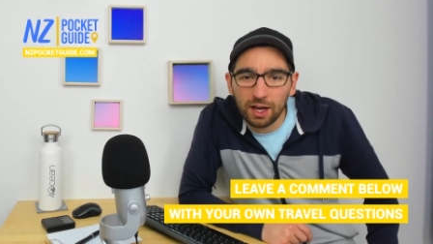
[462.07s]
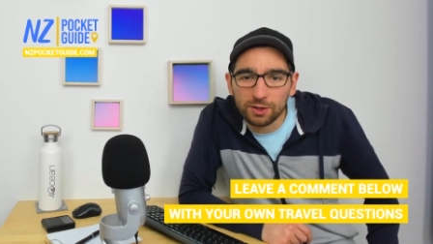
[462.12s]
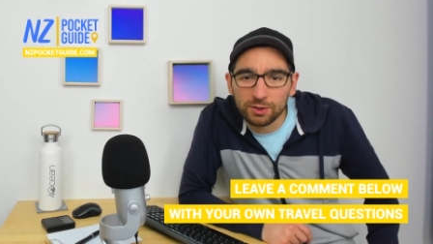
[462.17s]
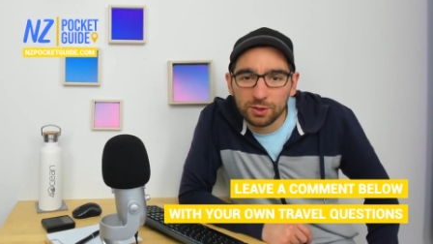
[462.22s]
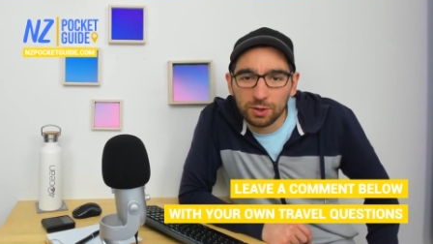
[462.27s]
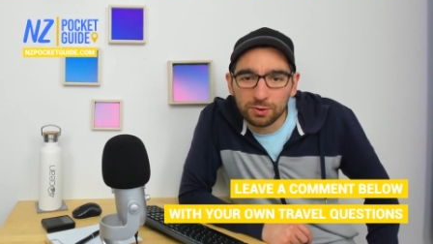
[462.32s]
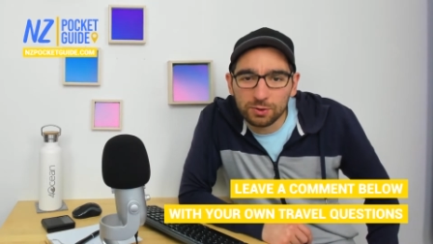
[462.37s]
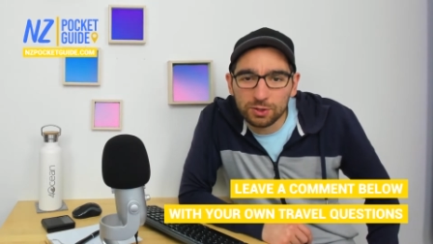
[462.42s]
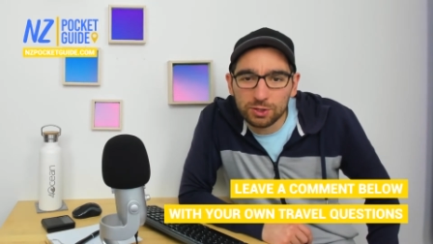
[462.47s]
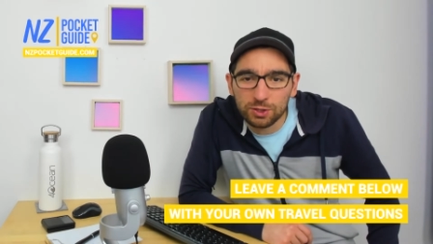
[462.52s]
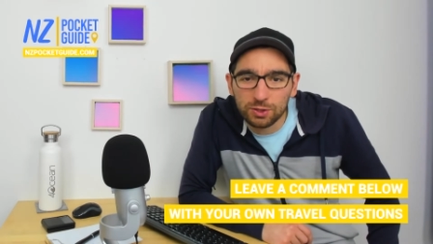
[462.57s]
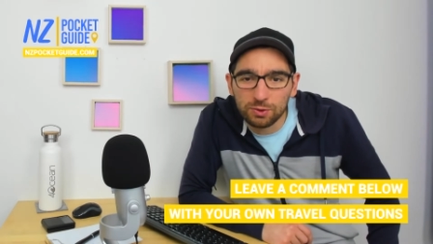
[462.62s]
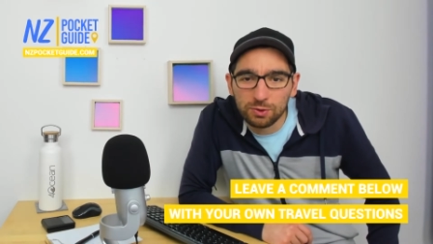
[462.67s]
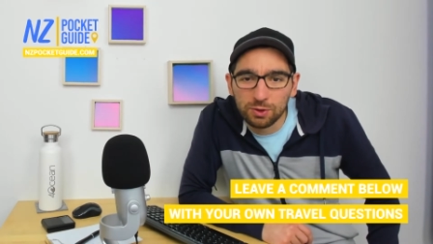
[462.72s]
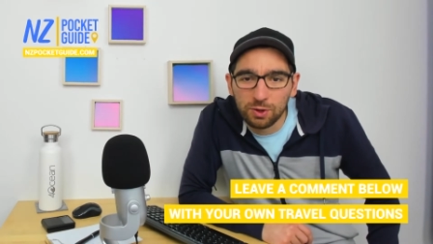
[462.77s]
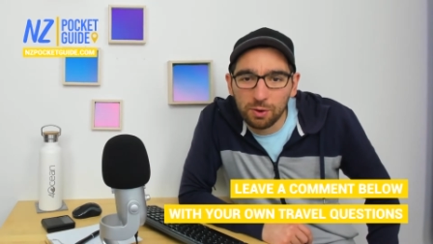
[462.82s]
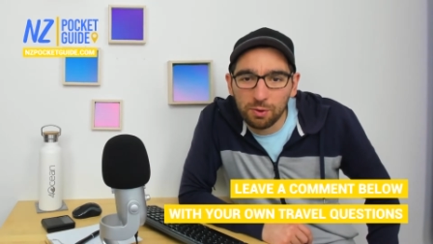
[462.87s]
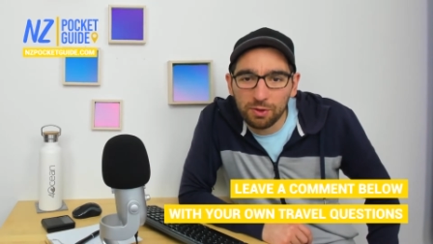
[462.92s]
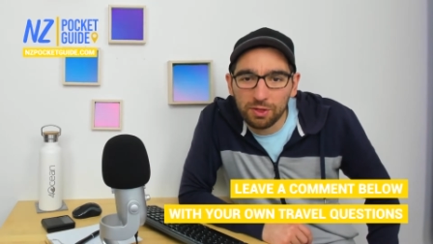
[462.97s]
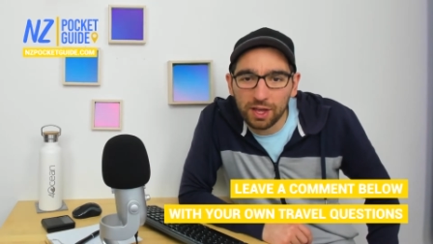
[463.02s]
don't you
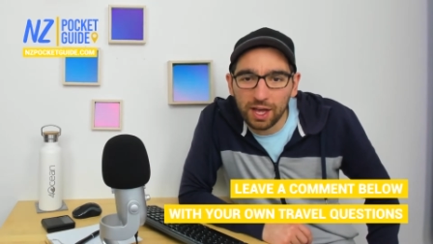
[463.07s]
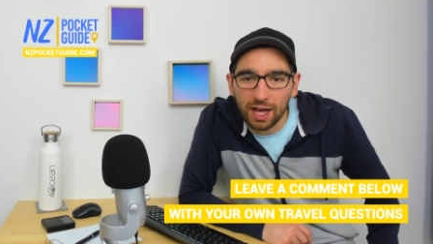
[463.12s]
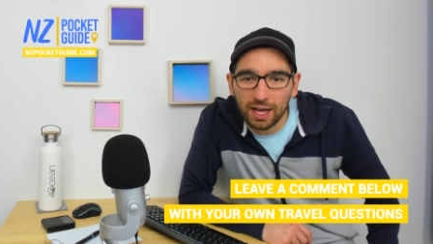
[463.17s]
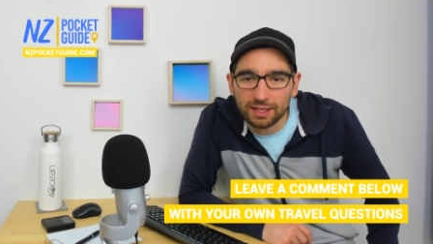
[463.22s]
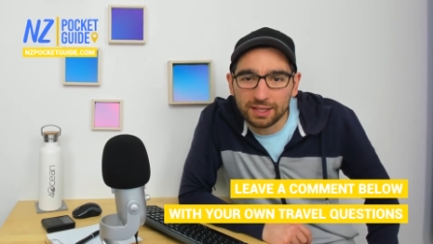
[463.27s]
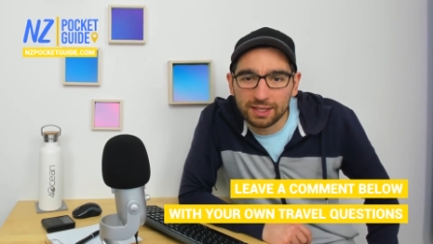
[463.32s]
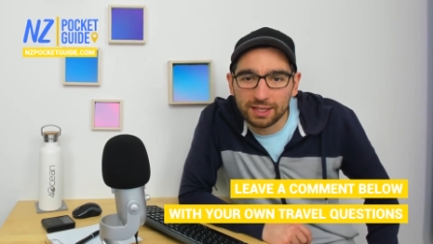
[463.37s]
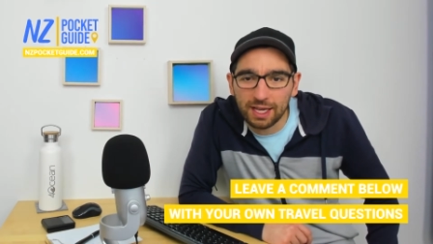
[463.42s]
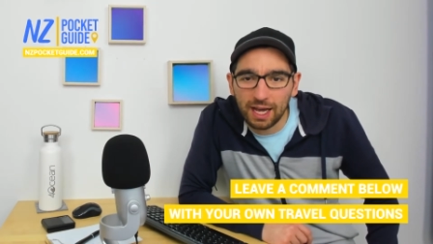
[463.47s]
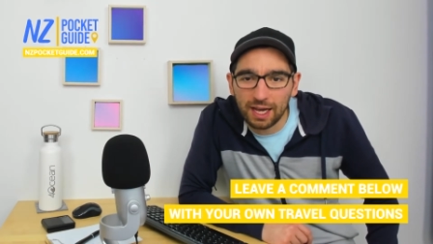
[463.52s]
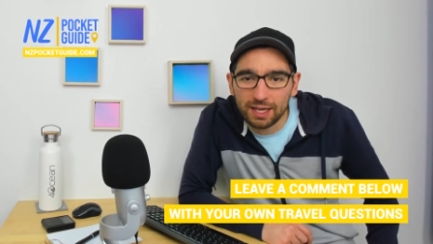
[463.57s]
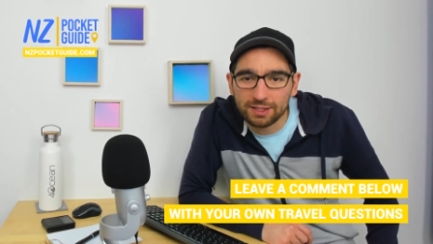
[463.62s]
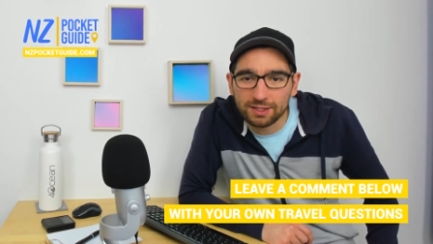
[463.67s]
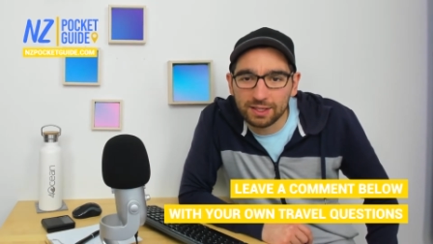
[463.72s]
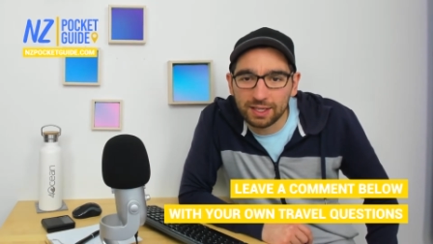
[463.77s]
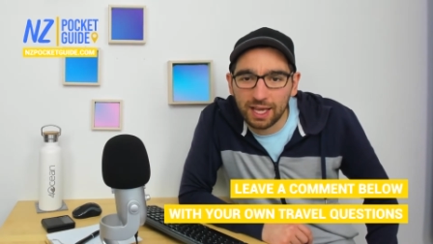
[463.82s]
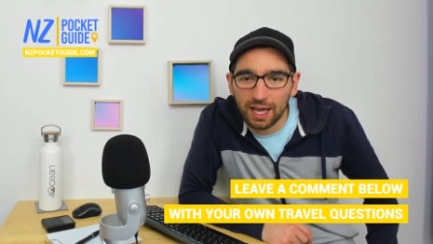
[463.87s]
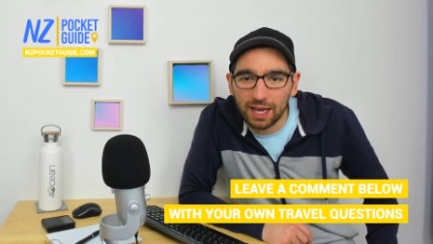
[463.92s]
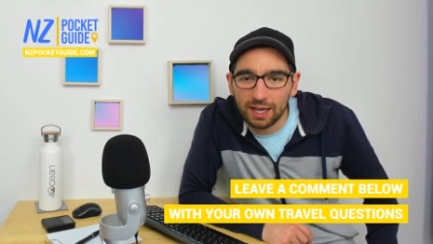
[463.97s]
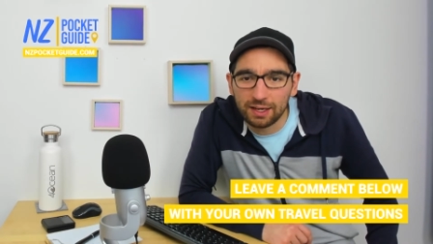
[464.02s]
go there at night
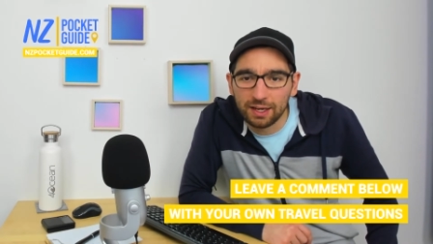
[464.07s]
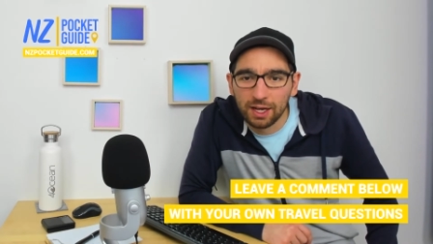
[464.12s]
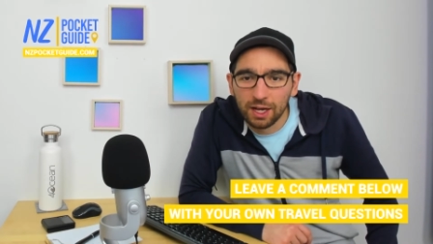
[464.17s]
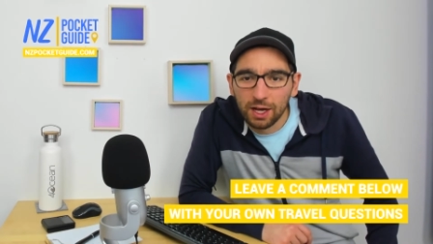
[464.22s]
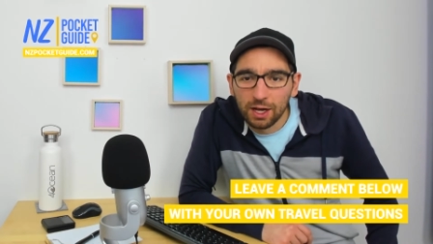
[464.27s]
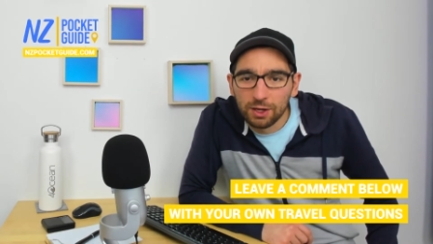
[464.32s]
again?